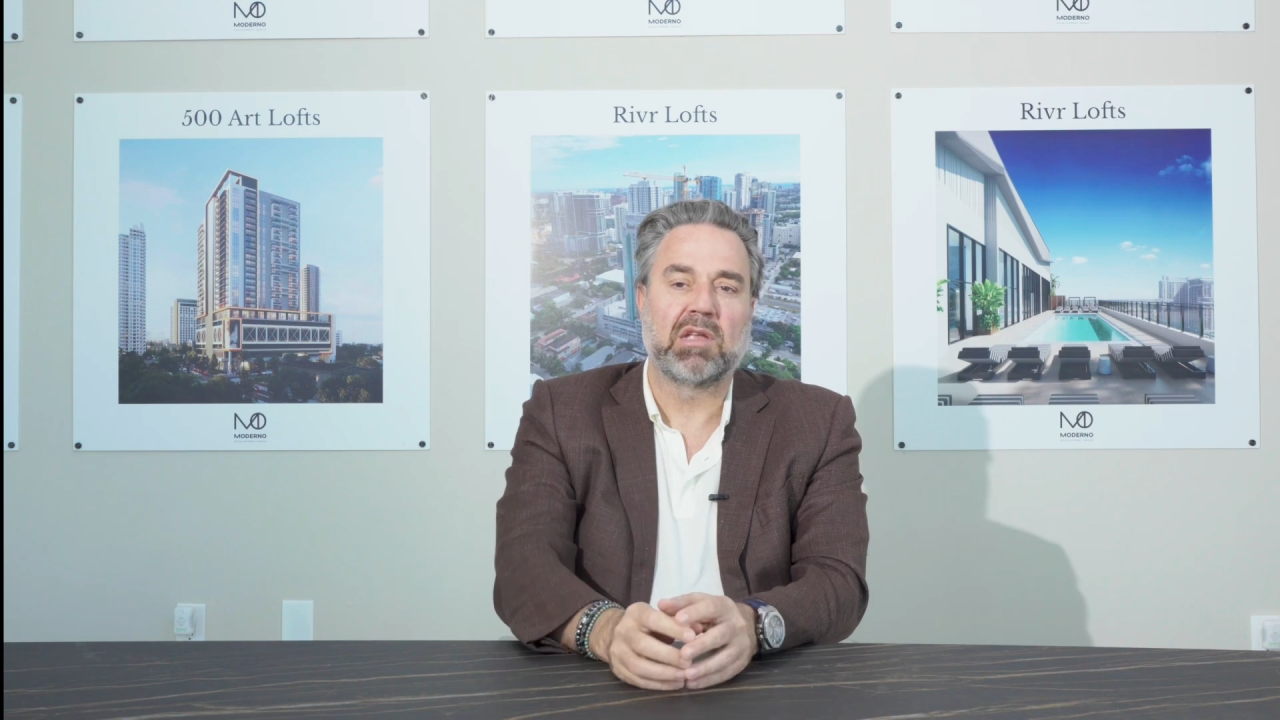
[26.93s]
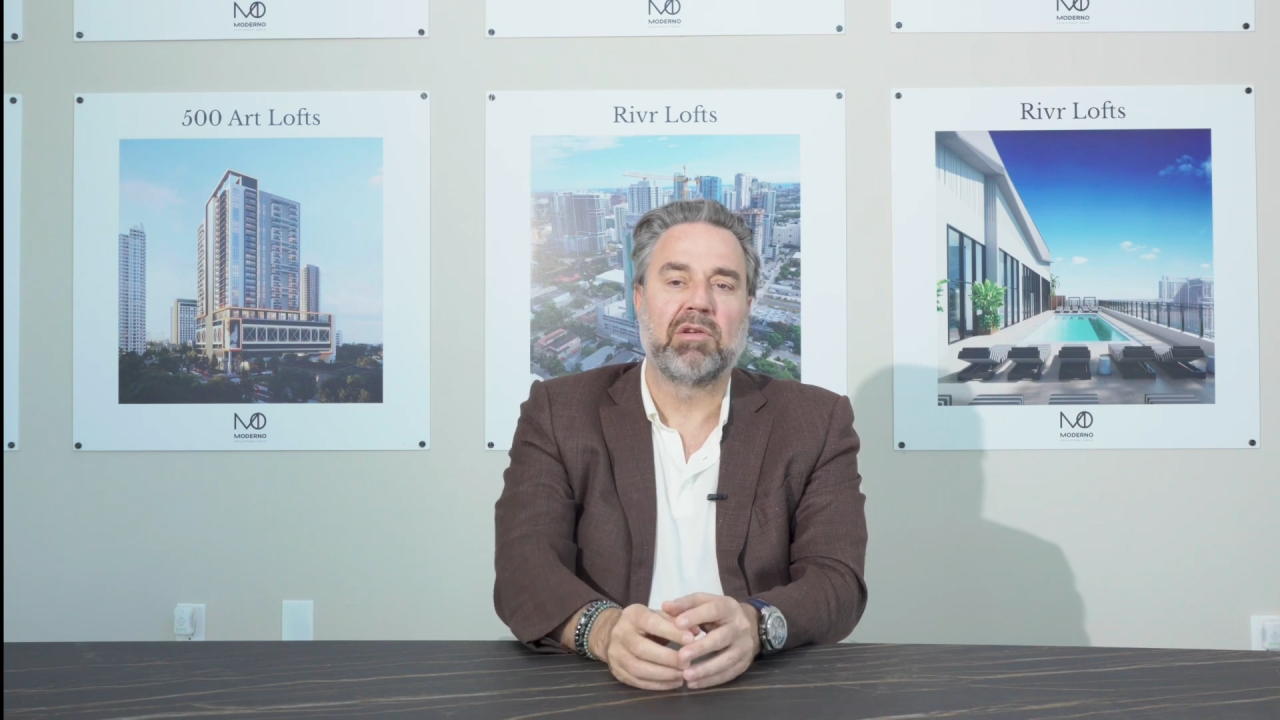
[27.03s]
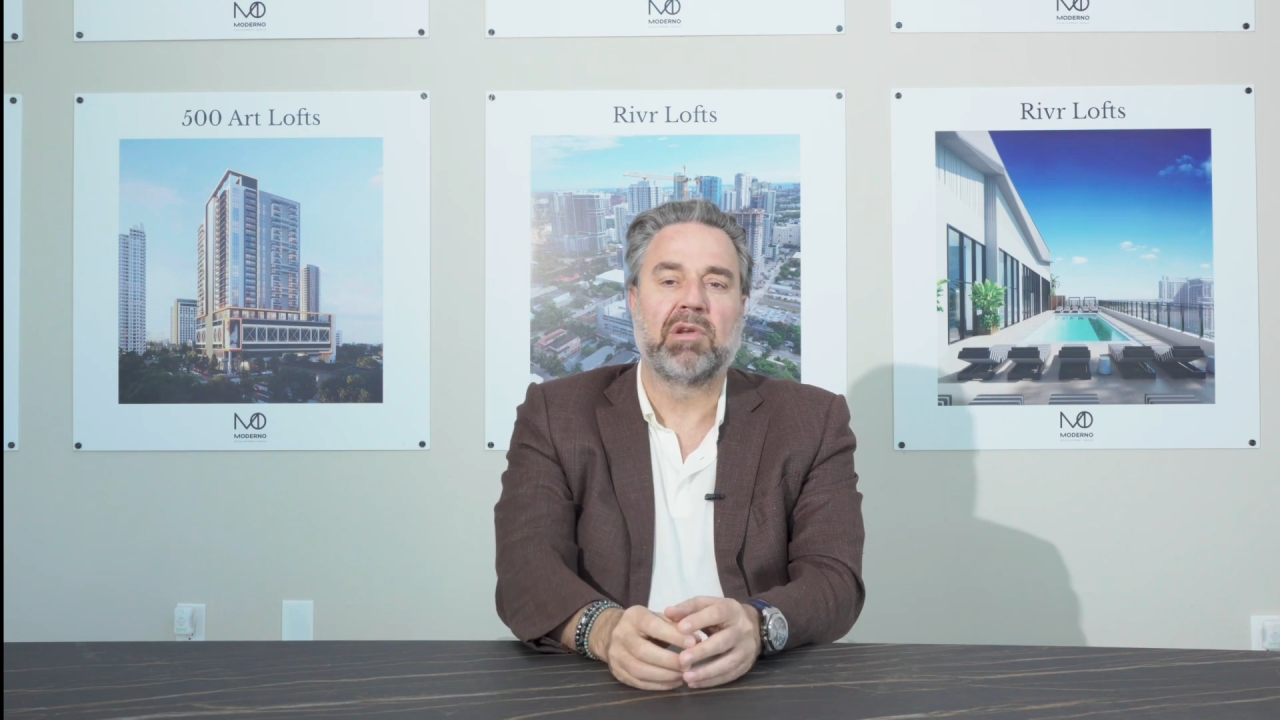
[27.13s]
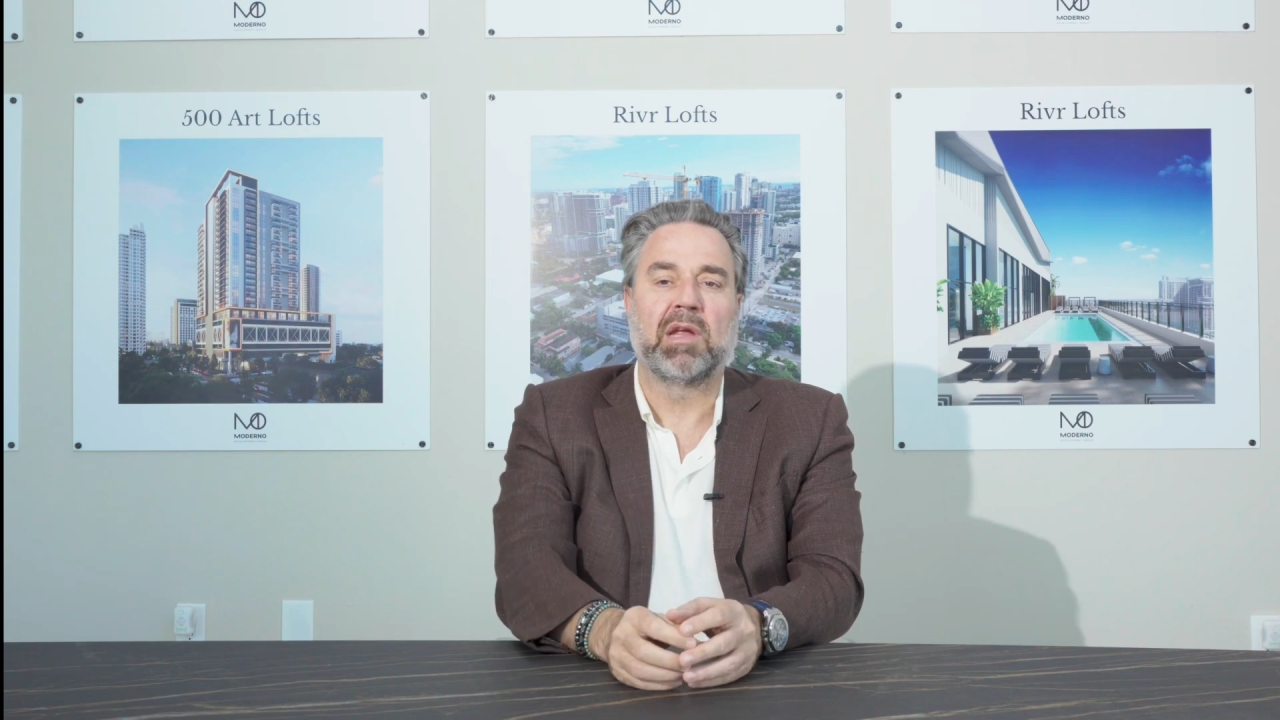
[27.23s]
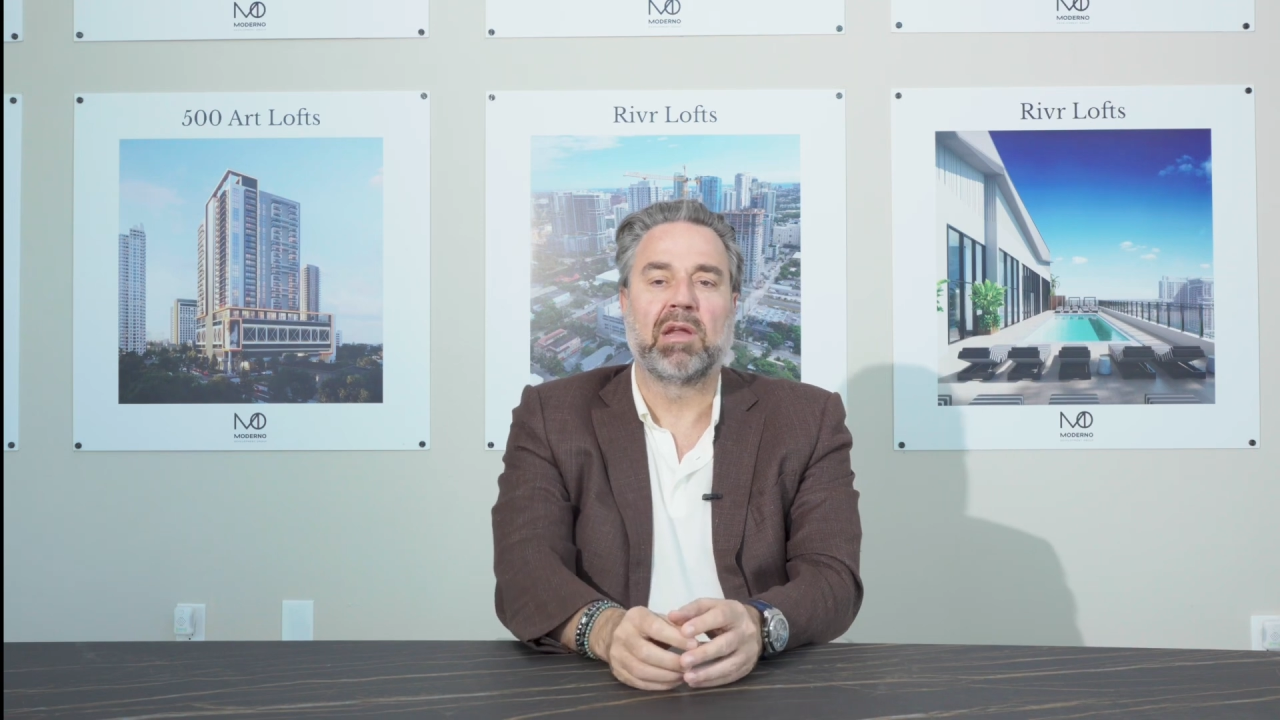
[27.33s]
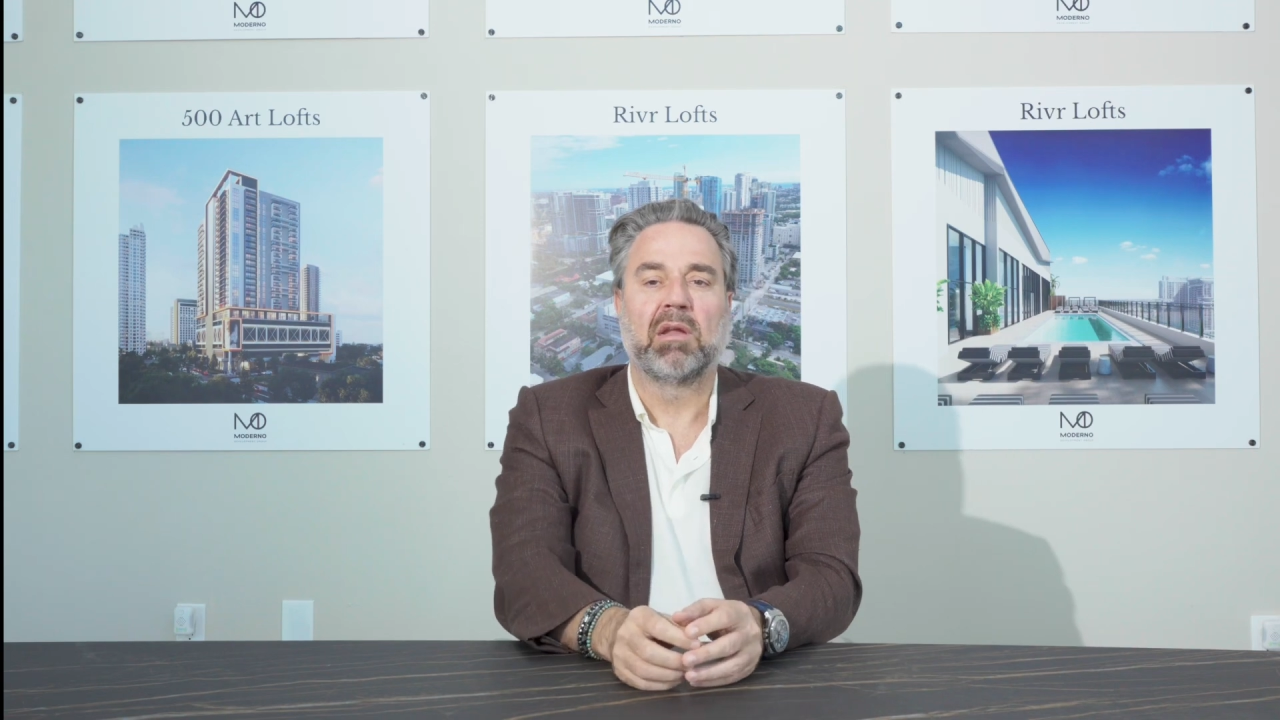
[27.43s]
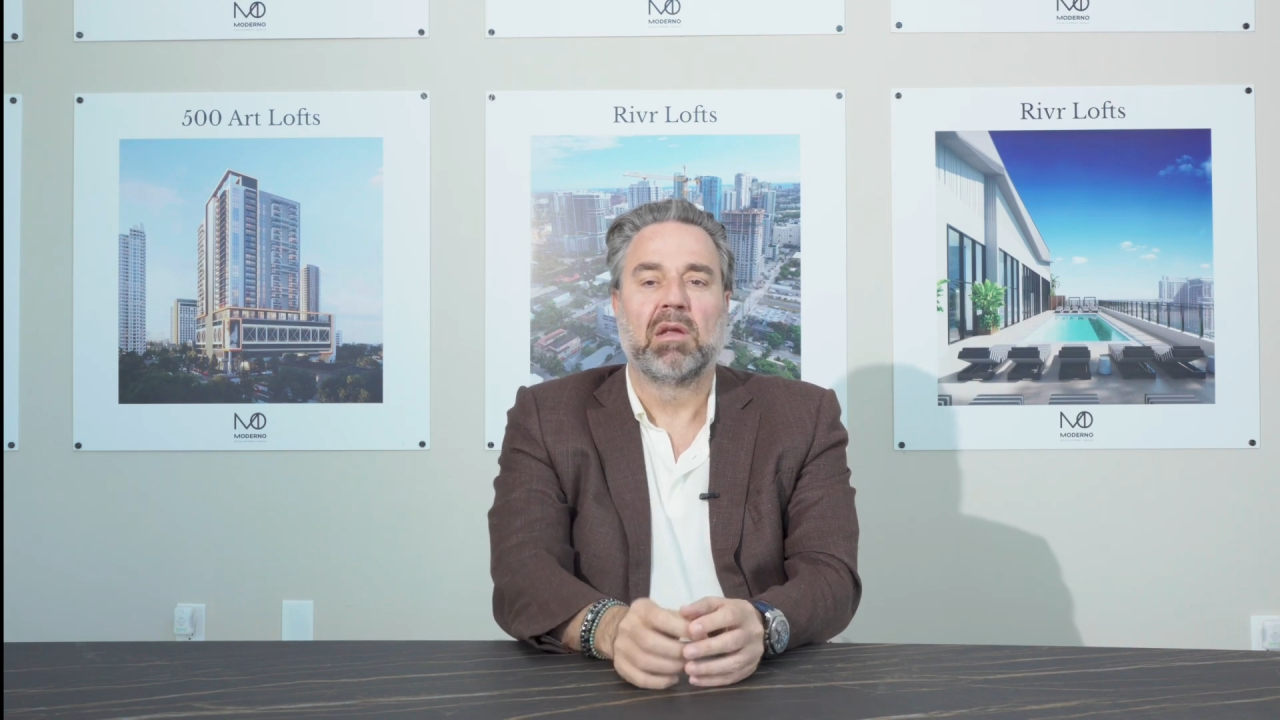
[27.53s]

a unit,